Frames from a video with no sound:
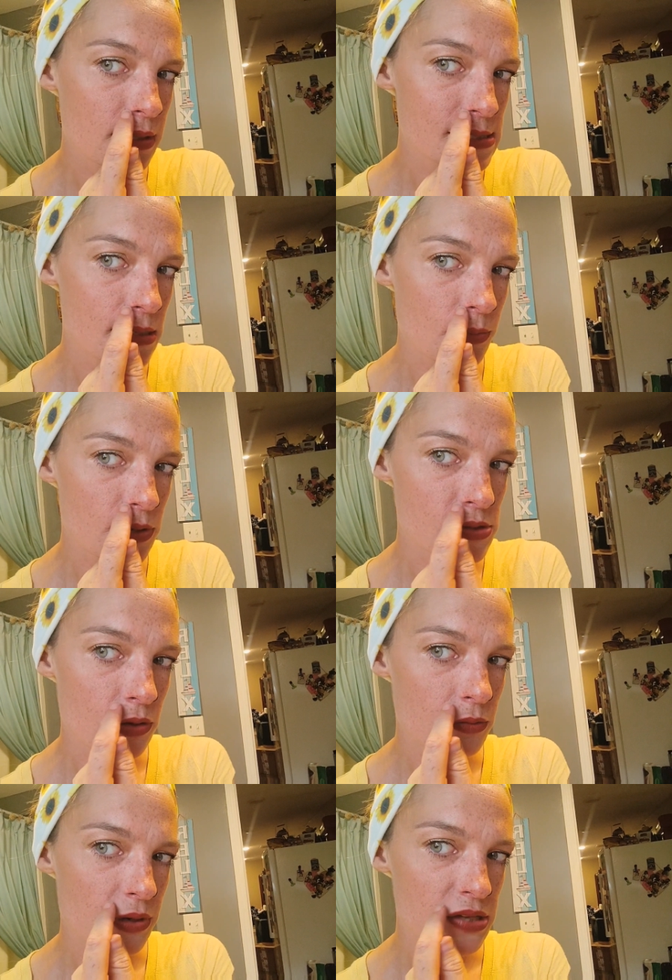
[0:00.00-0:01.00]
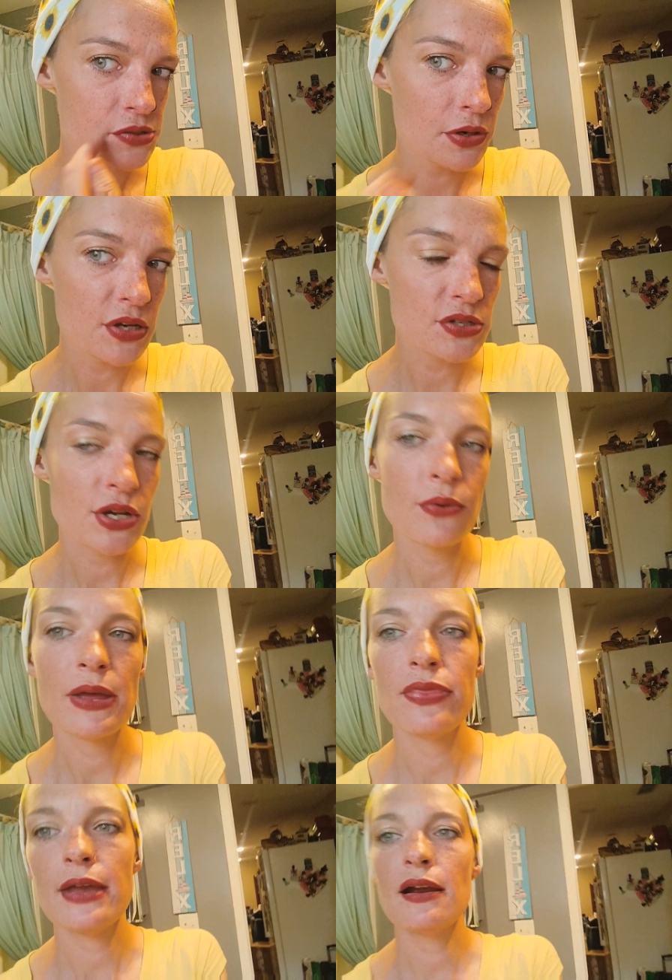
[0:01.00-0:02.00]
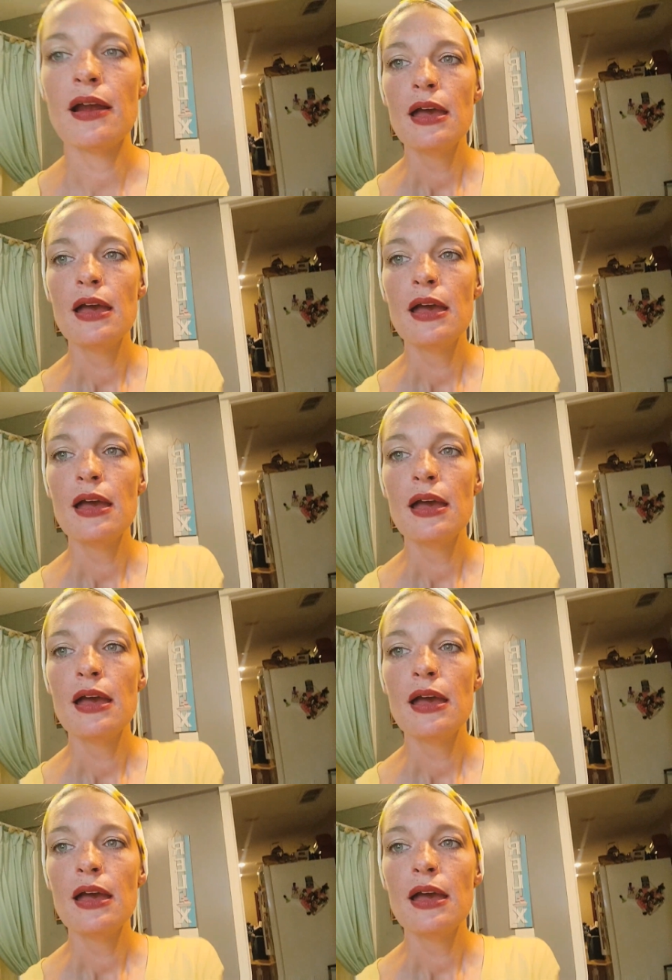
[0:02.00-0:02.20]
see where it's already starting to go in there.